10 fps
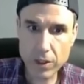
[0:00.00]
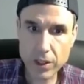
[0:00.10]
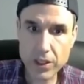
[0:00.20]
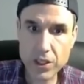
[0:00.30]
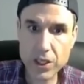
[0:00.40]

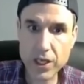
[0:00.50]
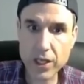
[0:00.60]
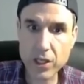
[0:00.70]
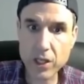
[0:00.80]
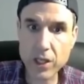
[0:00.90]
Look at this
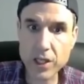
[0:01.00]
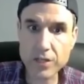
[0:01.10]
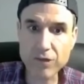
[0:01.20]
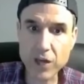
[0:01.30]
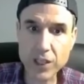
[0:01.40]
shit. Look
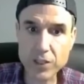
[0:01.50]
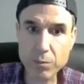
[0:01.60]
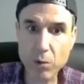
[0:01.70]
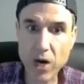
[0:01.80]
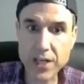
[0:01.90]
at this.
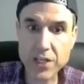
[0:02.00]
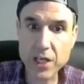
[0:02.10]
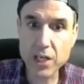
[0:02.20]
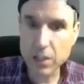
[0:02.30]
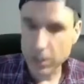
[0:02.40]
Fucking
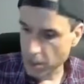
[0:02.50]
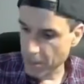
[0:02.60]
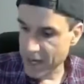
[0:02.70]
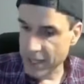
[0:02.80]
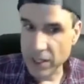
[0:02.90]
sprites,
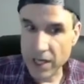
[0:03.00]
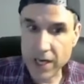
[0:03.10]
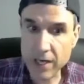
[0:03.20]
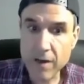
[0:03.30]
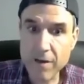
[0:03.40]

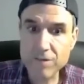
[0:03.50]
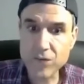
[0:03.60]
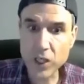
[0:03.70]
command line,